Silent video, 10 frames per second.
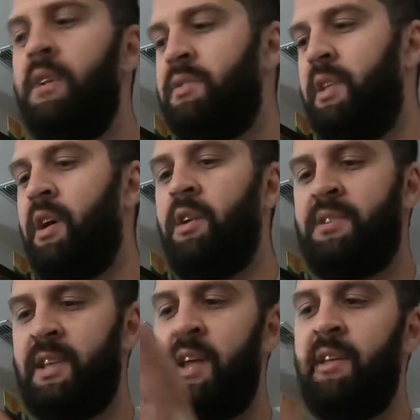So they are
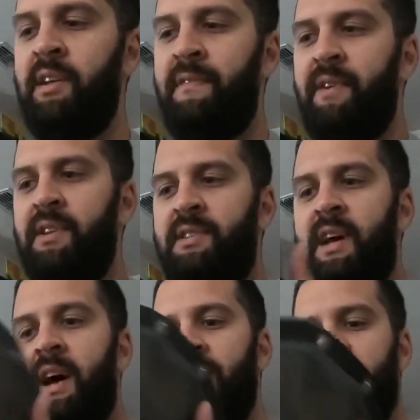slightly different in
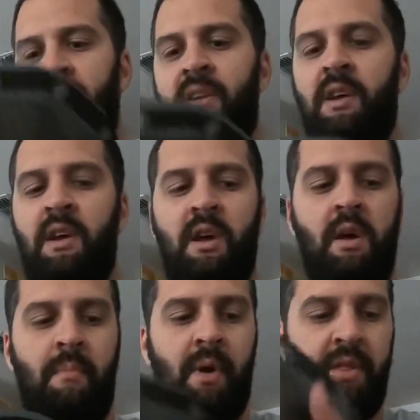size,
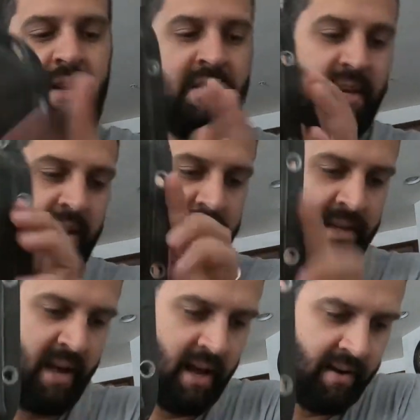but this
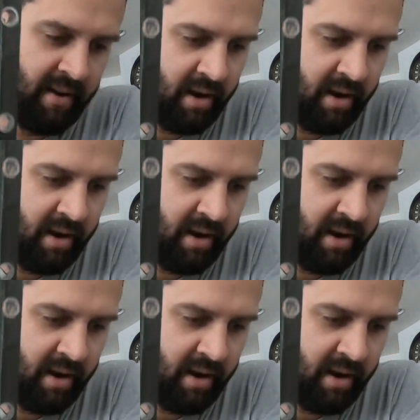is it.